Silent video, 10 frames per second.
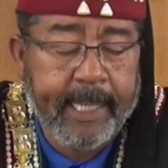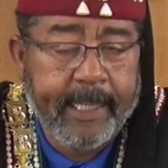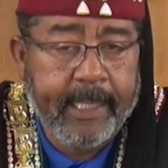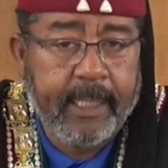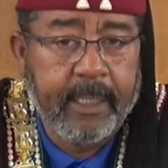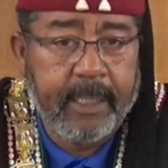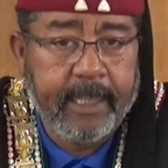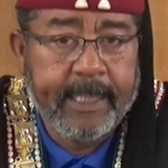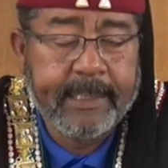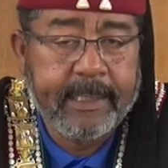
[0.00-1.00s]
and any
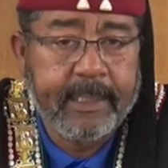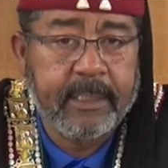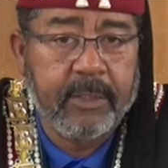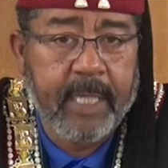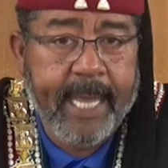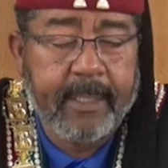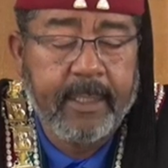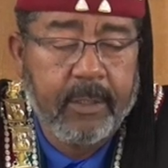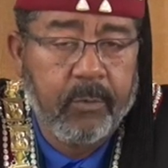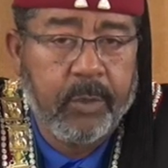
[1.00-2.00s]
incidents of that
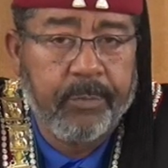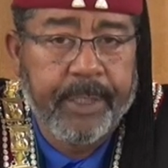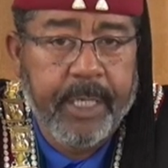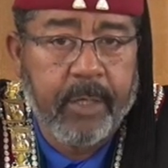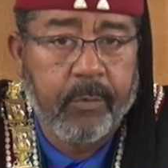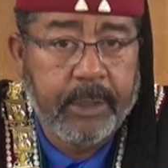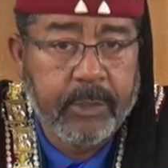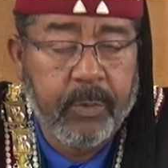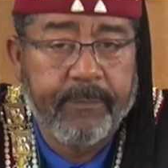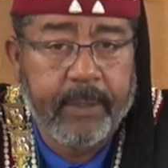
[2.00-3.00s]
will be dealt with
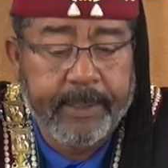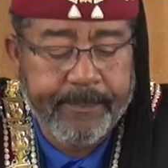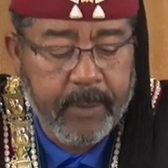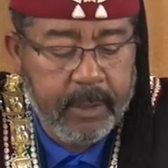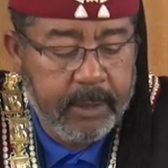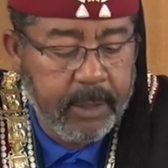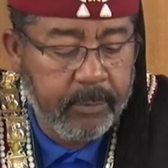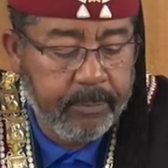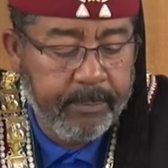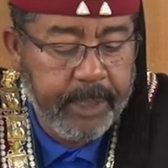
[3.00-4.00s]
swiftly.
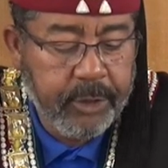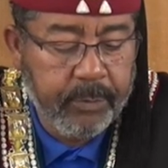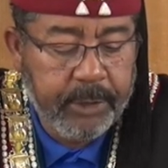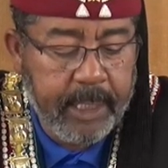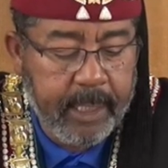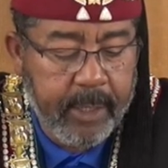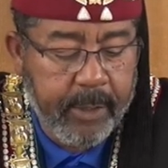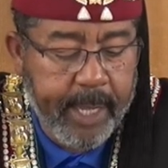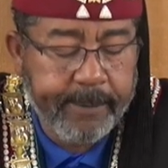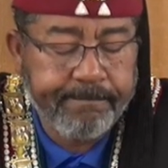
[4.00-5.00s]
So make sure we take care
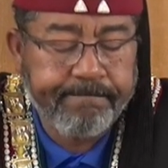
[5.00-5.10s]
of that.